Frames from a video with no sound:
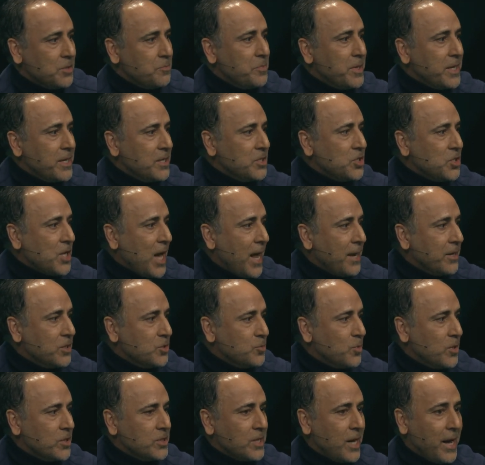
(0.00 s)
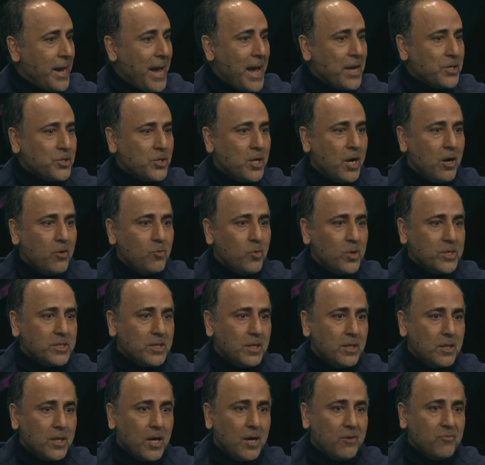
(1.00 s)
The biggest challenge was I actually I was
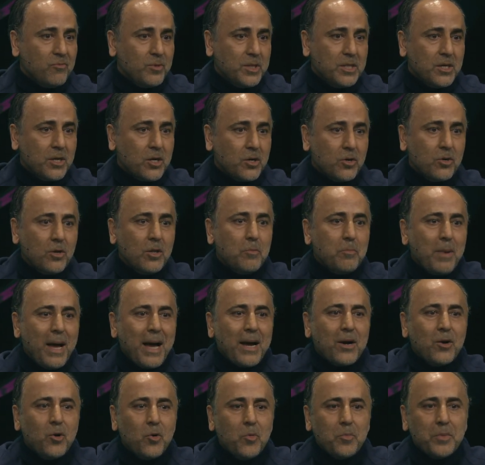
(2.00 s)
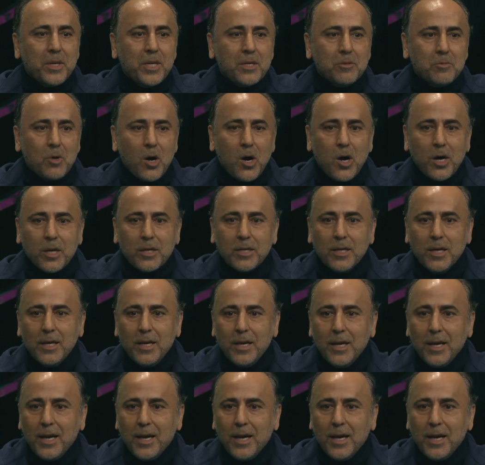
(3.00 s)
in love with the girl back home in Iran,